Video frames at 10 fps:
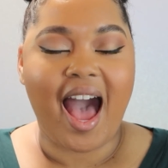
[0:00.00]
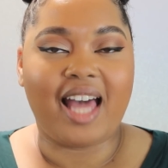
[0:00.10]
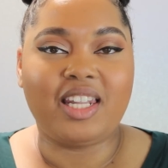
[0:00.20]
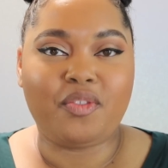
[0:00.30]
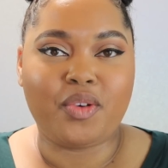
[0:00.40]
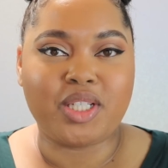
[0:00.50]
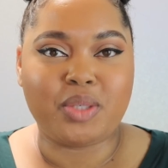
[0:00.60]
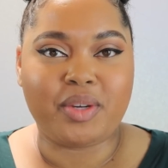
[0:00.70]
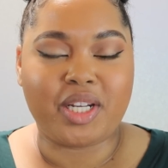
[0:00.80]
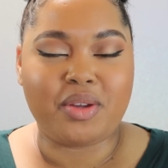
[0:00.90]
i look forward
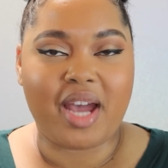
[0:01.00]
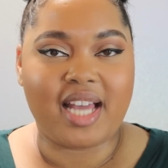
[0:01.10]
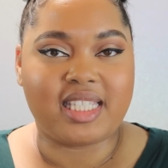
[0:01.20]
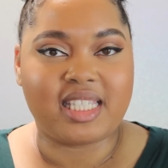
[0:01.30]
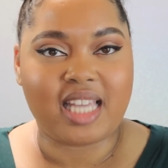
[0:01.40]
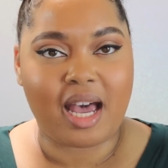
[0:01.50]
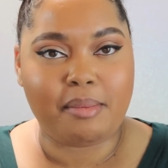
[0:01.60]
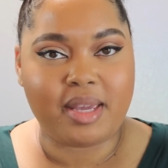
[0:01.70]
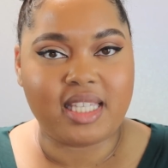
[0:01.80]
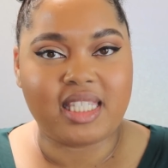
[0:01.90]
to reading you guys'
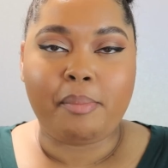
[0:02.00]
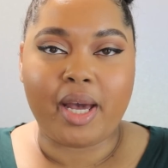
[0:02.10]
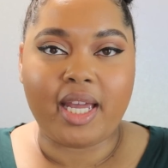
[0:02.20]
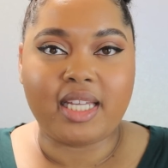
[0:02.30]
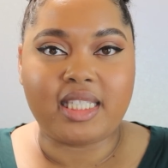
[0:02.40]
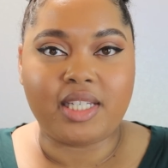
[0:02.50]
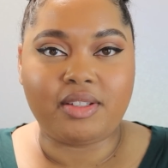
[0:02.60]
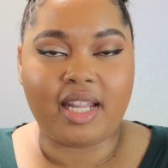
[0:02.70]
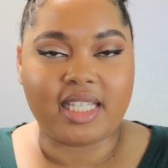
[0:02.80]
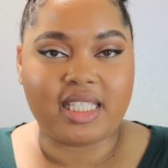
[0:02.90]
comments but
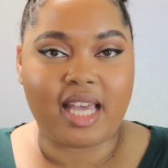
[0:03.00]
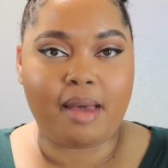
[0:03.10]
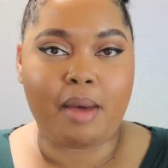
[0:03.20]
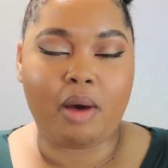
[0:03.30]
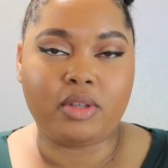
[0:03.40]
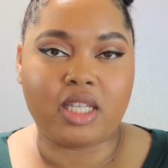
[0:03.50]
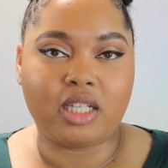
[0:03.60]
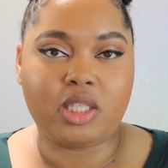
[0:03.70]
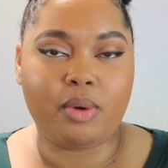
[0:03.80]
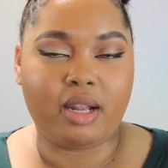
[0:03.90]
until next time i will
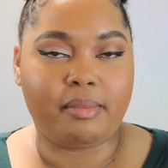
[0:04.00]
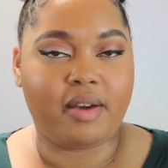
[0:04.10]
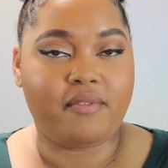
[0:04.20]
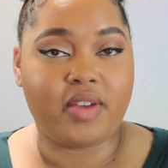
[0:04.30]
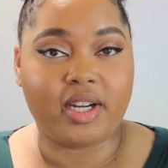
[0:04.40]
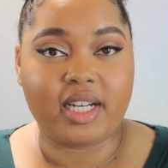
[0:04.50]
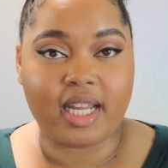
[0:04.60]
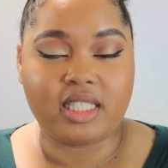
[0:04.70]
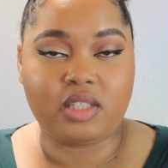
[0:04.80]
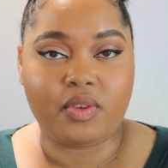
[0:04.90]
talk to you all in my very
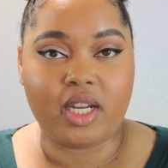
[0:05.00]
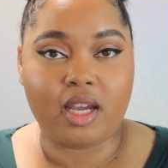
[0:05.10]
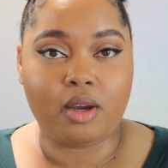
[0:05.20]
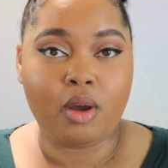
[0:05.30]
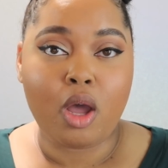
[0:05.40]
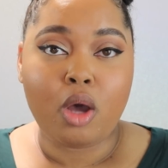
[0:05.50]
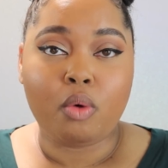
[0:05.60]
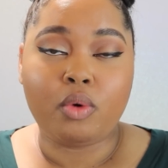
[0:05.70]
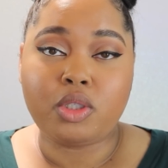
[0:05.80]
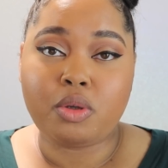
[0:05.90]
next video
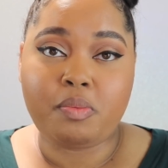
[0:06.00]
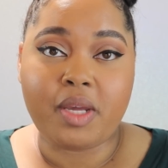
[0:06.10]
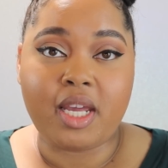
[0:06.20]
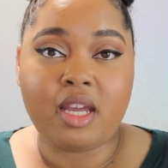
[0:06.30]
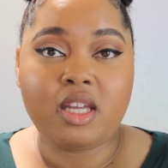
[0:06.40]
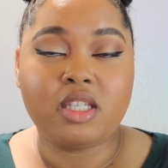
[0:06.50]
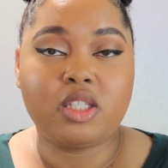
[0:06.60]
which will be